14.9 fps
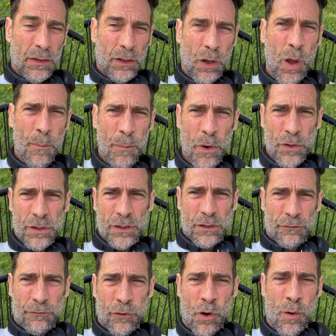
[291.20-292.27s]
compost
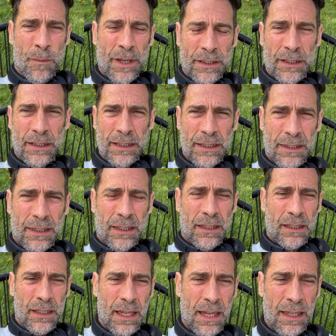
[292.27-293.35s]
to form underneath
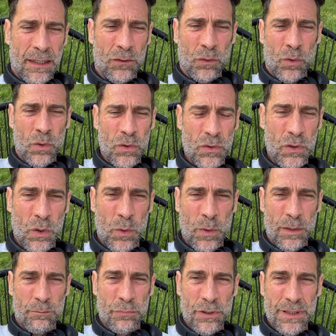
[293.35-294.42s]
it, and also
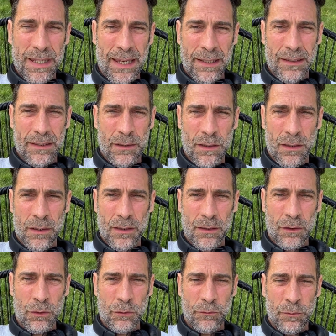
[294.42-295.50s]
it protects
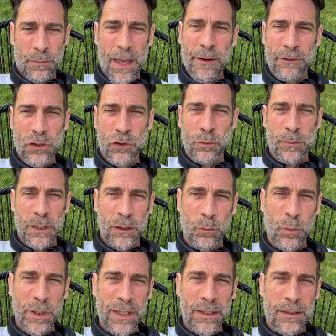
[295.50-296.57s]
you from having too many
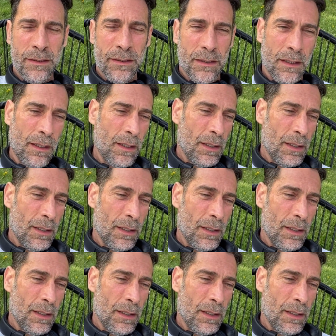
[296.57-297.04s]
weeds